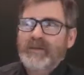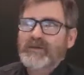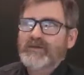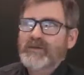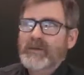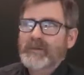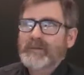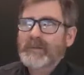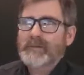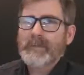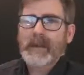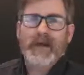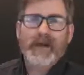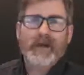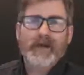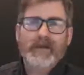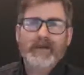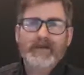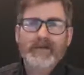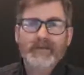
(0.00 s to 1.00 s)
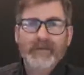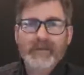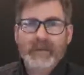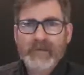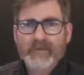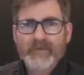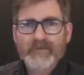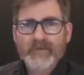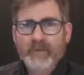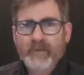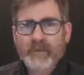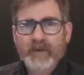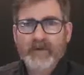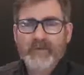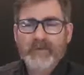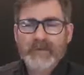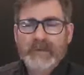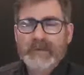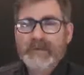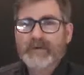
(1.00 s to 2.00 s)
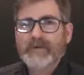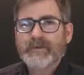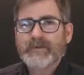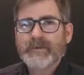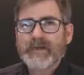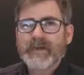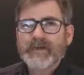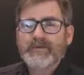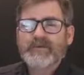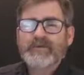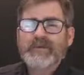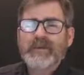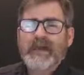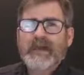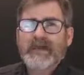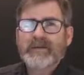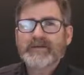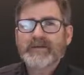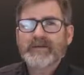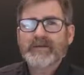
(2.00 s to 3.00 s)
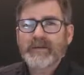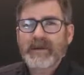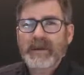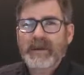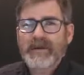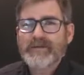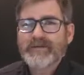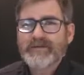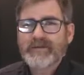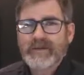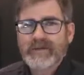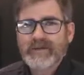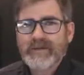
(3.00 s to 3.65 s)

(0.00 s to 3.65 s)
some American that becomes a world leader that becomes the Antichrist.